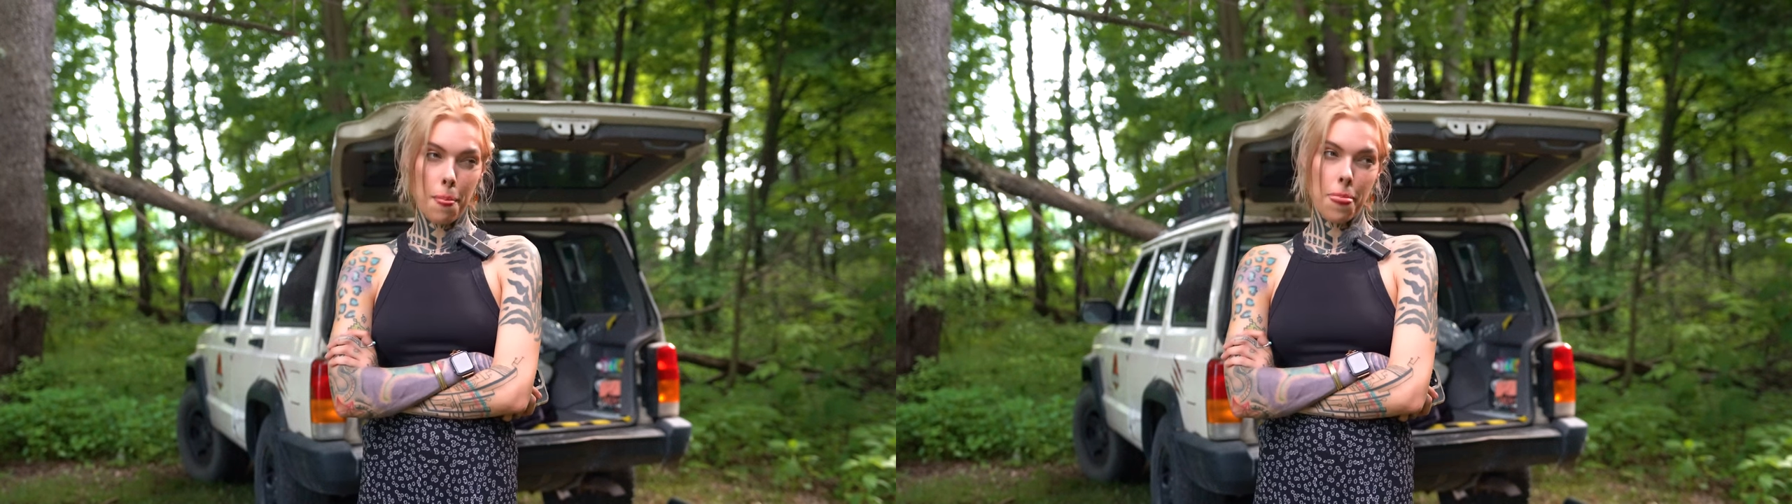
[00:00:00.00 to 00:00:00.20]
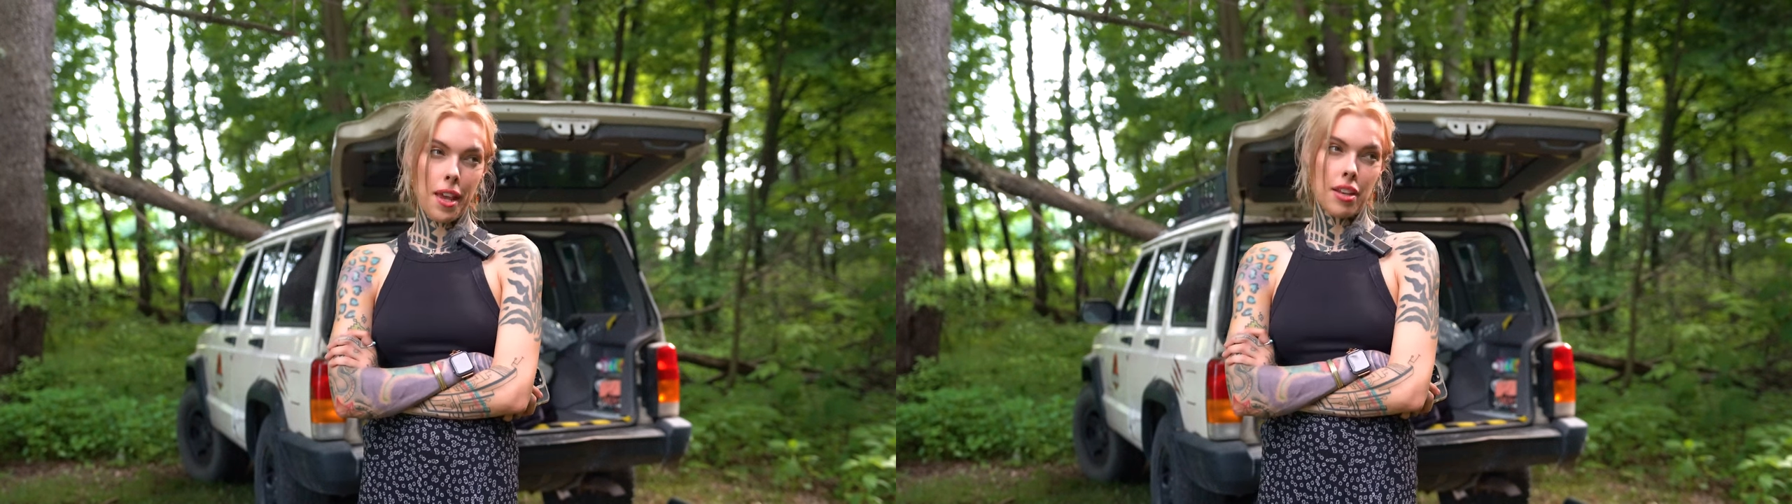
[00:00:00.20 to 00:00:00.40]

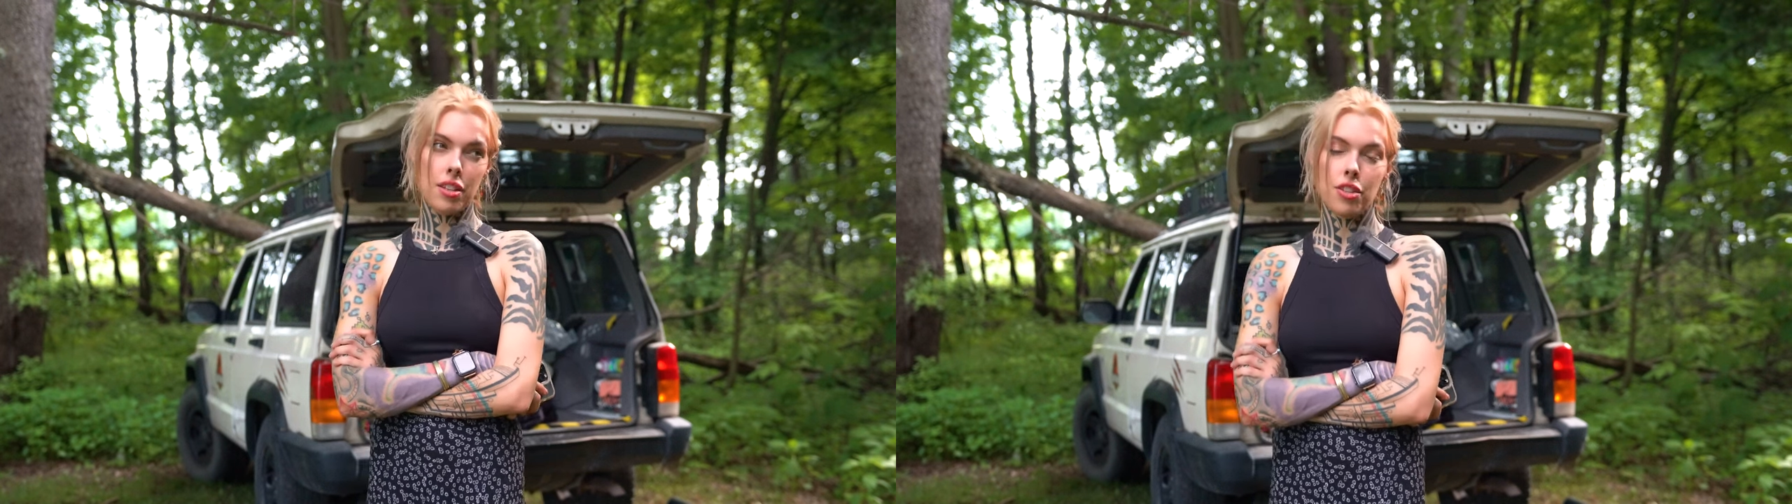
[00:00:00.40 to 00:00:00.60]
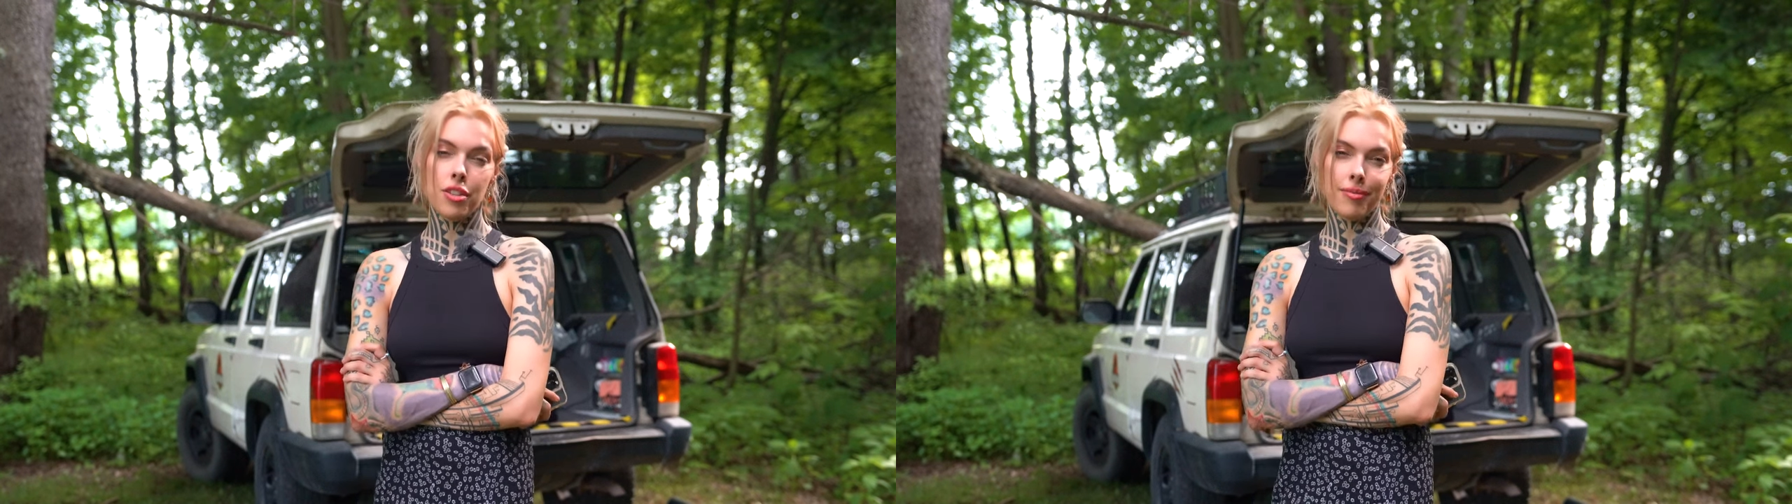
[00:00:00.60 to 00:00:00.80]

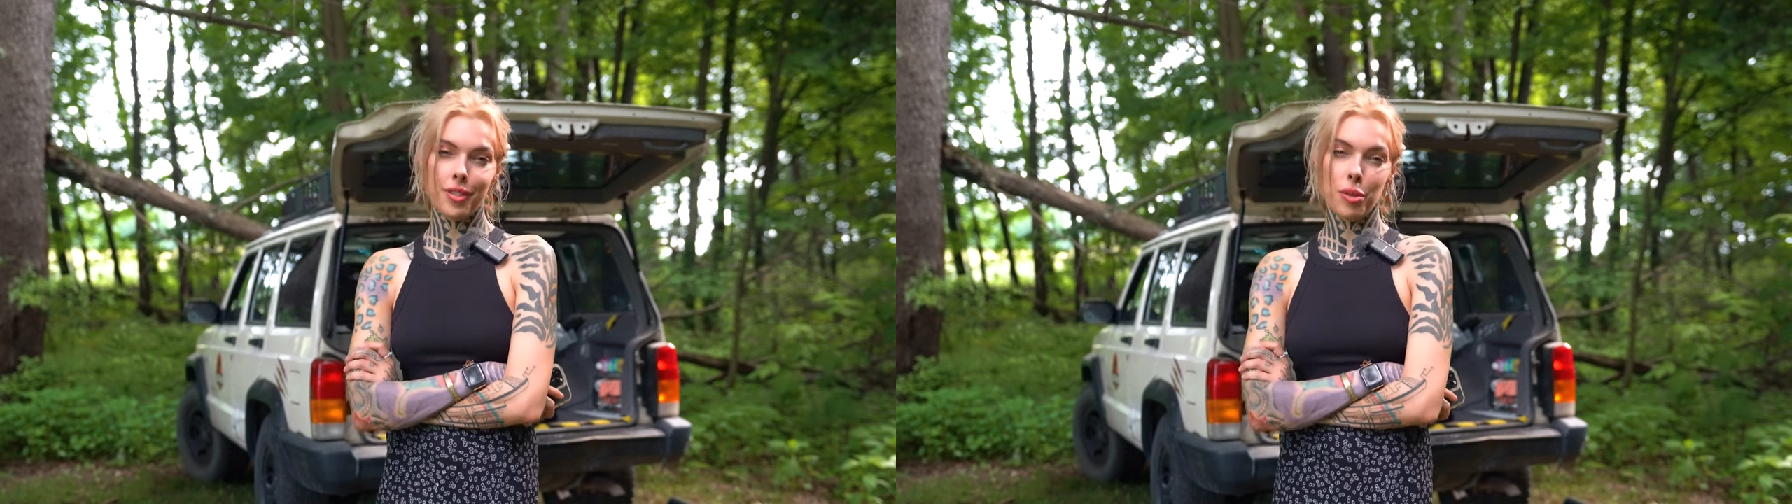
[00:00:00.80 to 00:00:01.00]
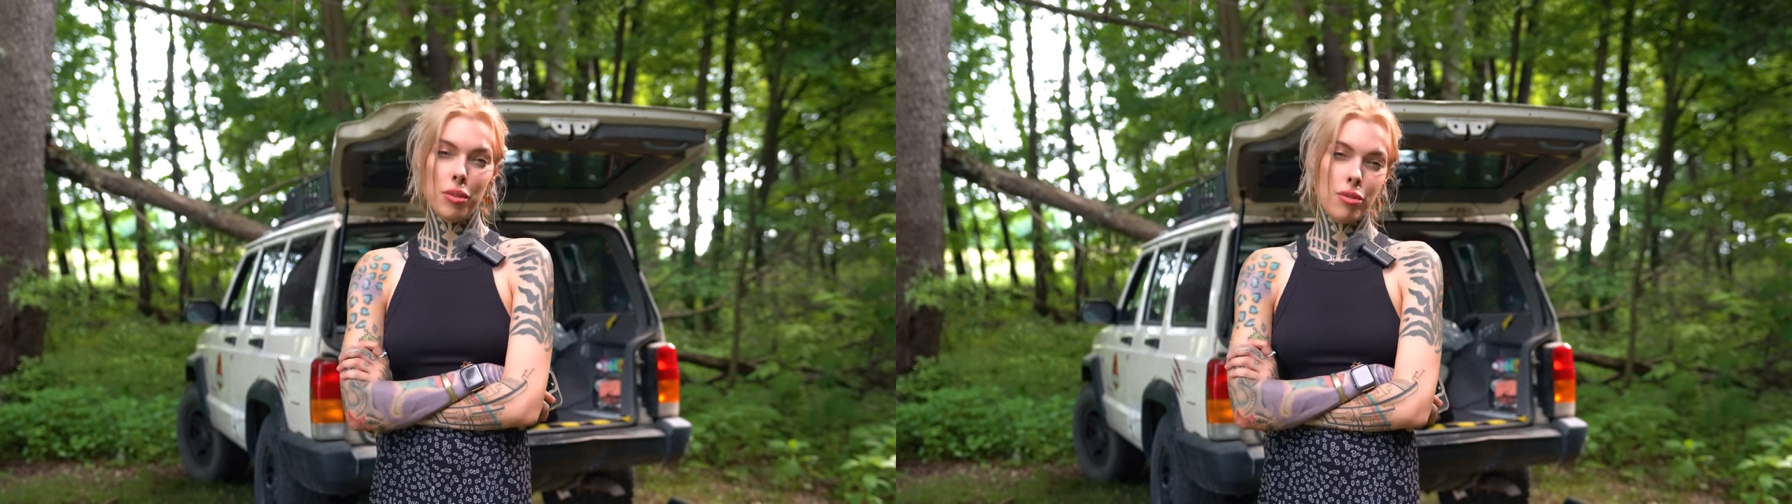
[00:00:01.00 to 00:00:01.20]
then you're
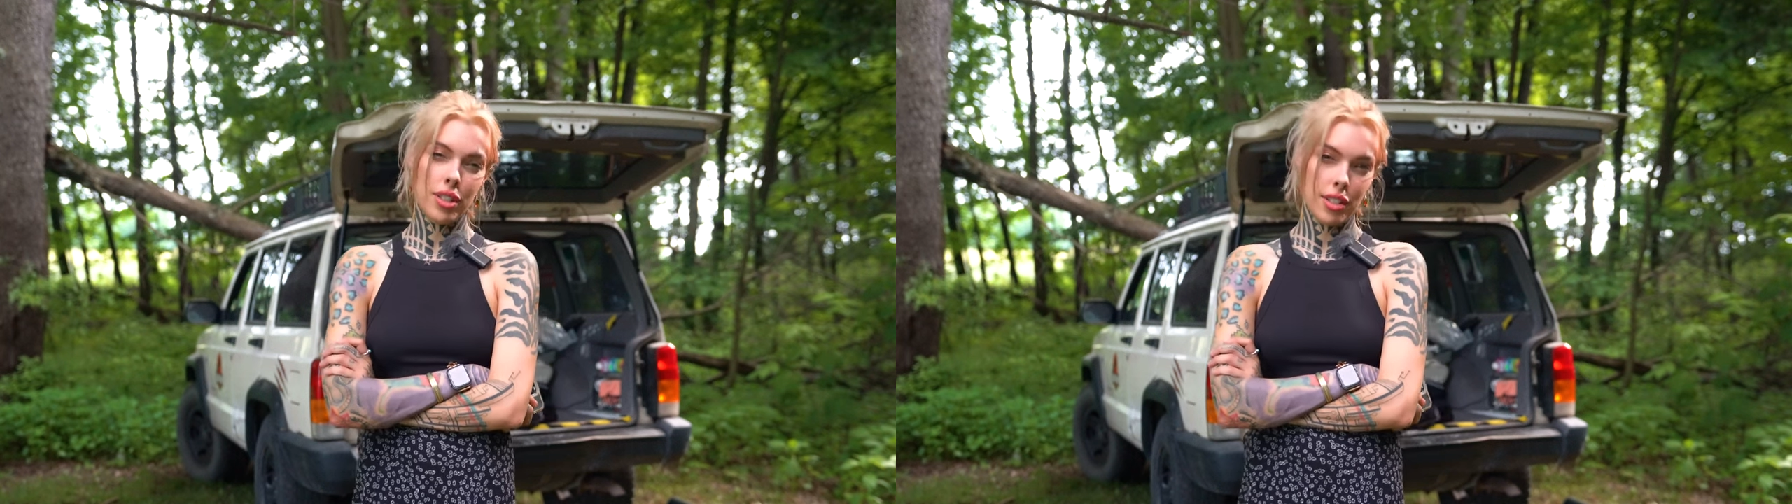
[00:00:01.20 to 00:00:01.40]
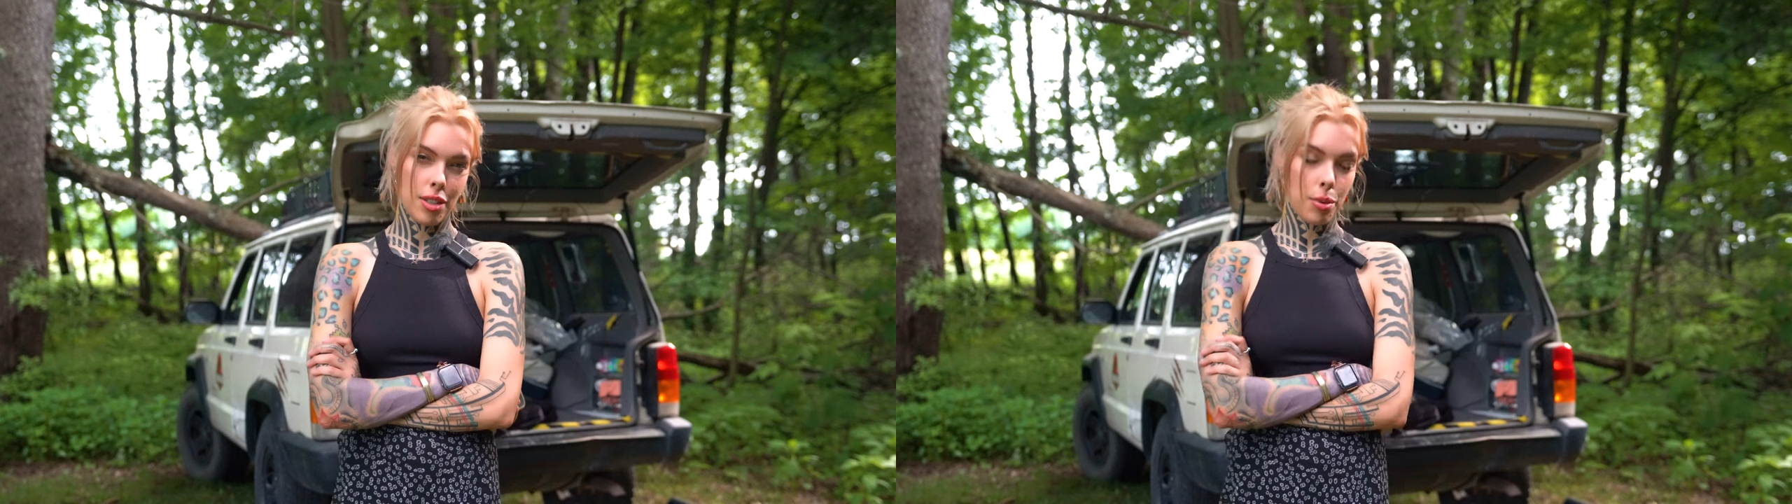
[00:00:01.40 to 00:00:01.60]
gonna be
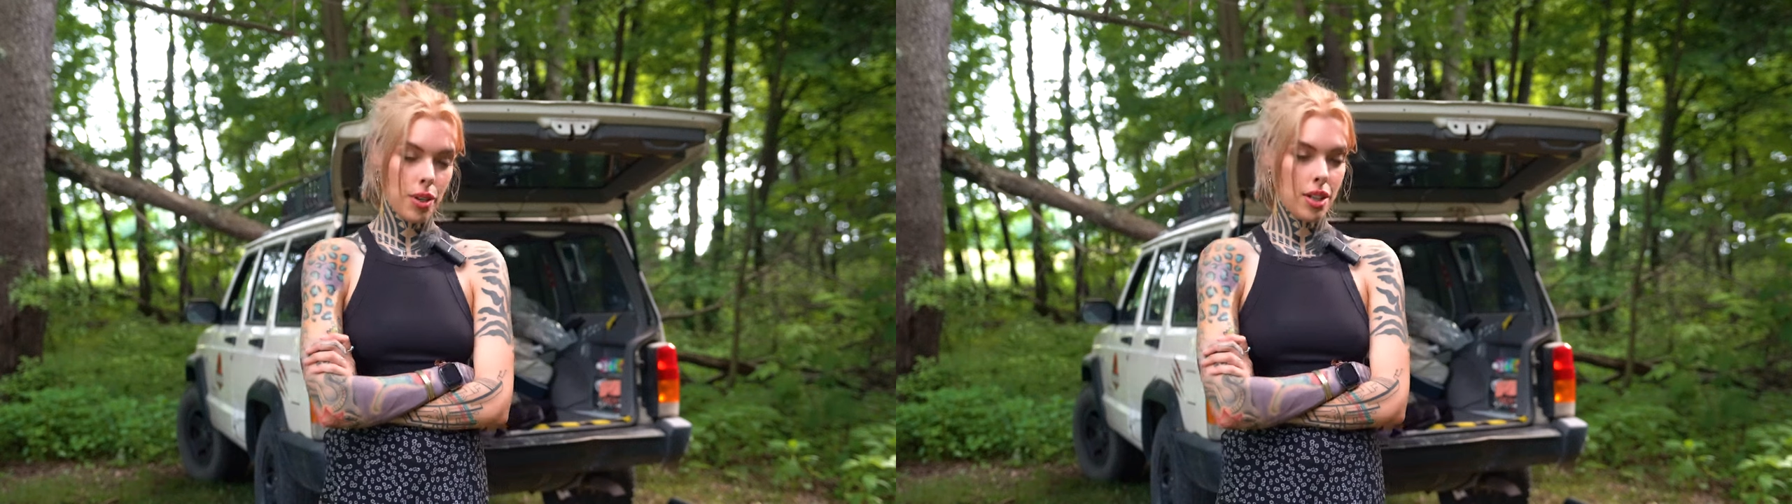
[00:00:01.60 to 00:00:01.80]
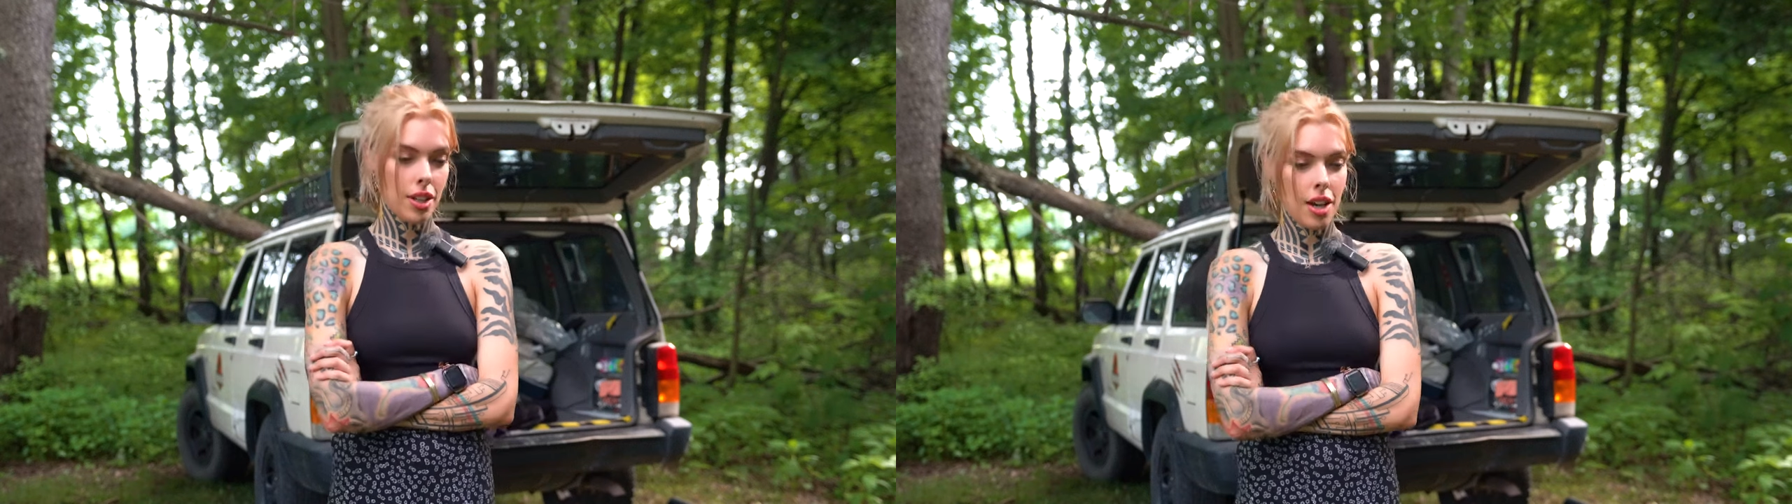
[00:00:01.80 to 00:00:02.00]
really disappointed.